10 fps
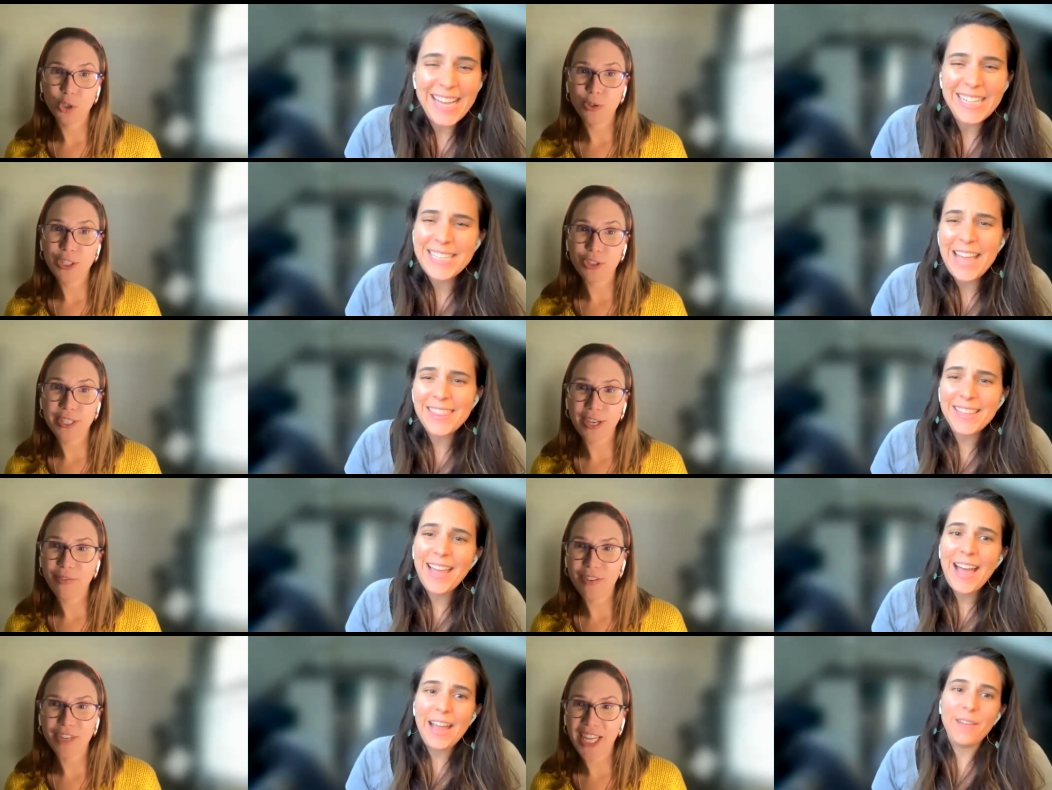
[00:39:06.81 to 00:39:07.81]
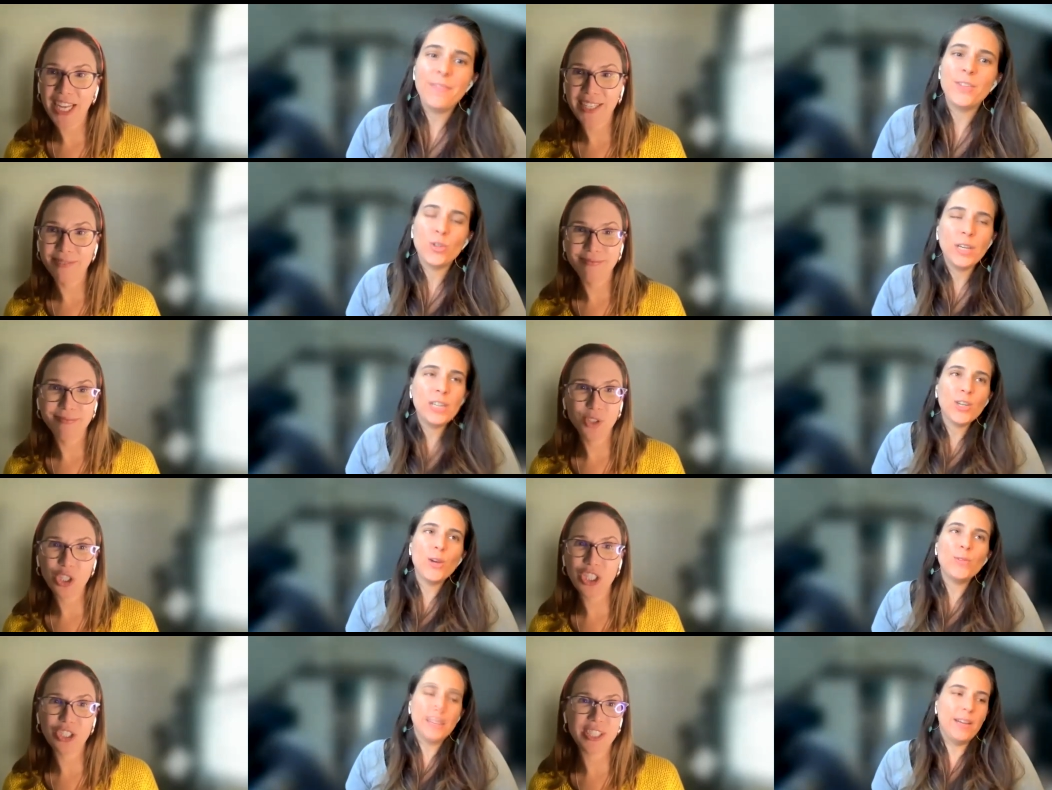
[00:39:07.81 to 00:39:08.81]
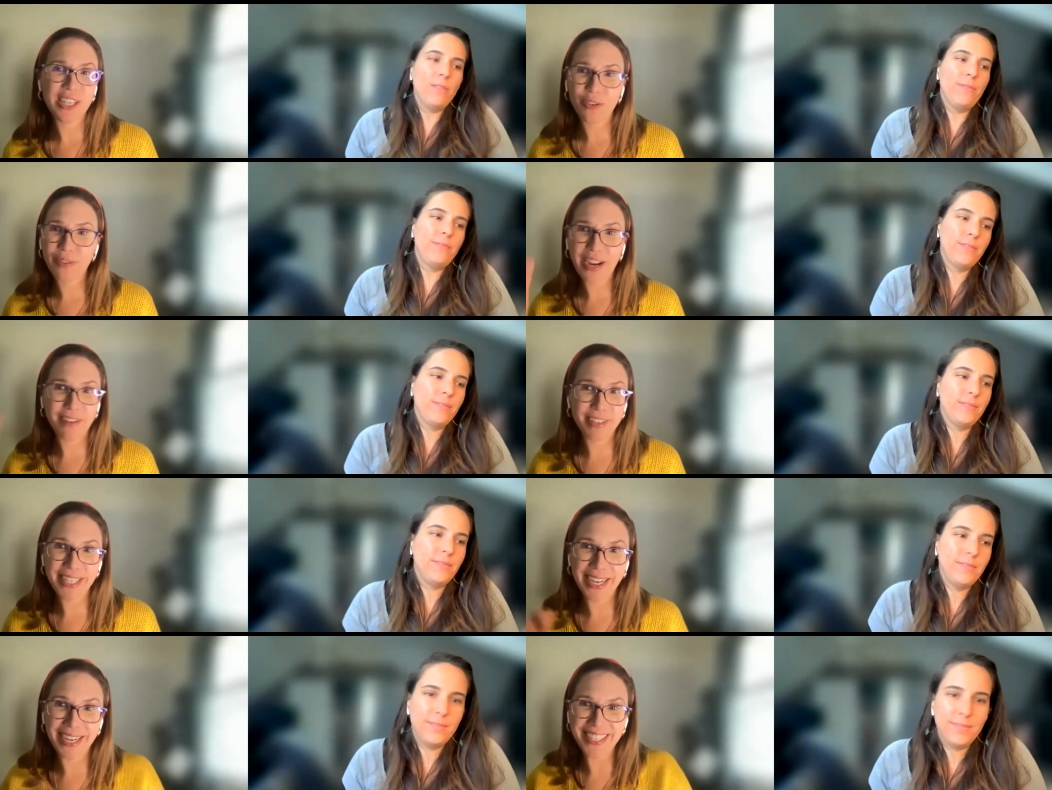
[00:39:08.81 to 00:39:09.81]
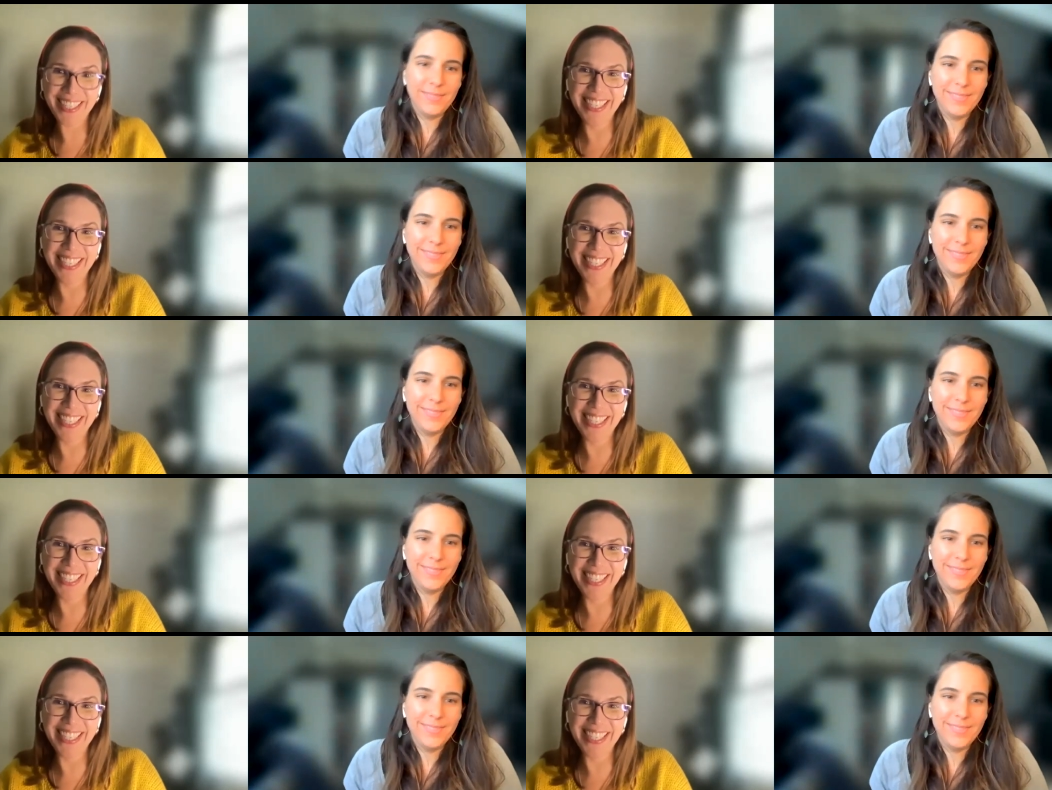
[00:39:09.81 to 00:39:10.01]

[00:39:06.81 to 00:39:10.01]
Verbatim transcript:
Speaker 1: Treat yourself every day. Treat, Treat yourself every day.